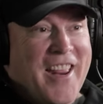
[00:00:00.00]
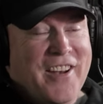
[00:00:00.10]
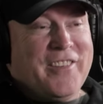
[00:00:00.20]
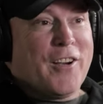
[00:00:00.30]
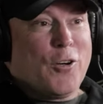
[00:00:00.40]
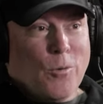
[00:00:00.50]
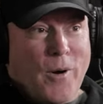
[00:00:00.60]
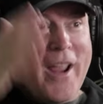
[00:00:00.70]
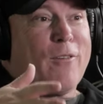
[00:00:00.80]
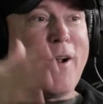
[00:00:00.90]
Yeah, it is a
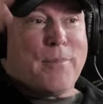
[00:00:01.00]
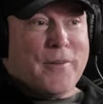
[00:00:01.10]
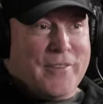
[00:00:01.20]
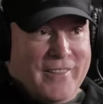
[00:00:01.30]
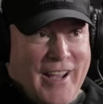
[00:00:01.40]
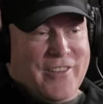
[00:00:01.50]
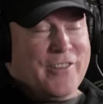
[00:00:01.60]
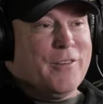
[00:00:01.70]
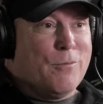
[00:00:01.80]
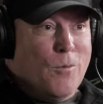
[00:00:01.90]
great
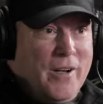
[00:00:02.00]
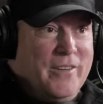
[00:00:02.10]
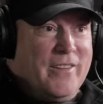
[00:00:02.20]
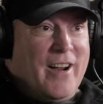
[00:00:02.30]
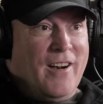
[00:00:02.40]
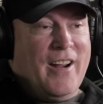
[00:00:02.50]
representation of what is there.